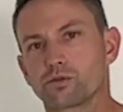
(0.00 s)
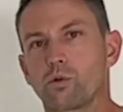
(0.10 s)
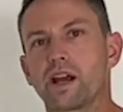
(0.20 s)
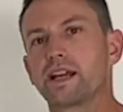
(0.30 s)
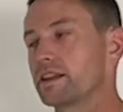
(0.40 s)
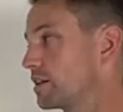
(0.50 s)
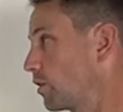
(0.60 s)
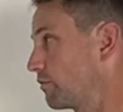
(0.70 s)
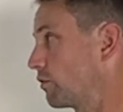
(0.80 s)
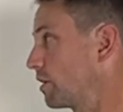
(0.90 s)
way that I
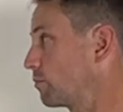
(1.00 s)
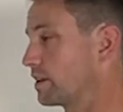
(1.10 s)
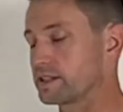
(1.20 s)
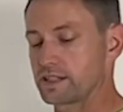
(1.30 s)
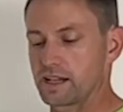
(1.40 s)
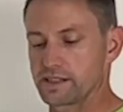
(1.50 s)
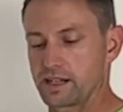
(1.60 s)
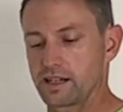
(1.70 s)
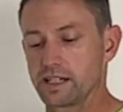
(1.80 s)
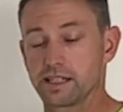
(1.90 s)
find where the studs
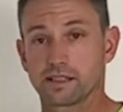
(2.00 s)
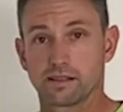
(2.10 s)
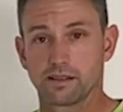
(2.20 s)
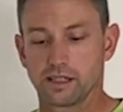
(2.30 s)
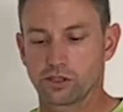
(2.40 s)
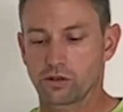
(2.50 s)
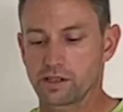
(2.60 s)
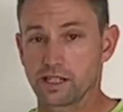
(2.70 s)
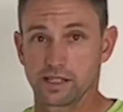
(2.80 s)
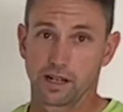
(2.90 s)
are is this
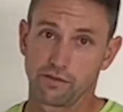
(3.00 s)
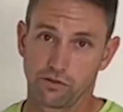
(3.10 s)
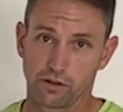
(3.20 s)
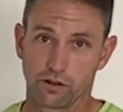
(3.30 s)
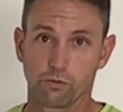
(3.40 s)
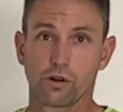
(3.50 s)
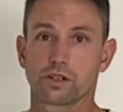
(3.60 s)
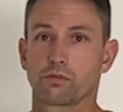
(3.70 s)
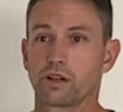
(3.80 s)
trusty stud finder. It works pretty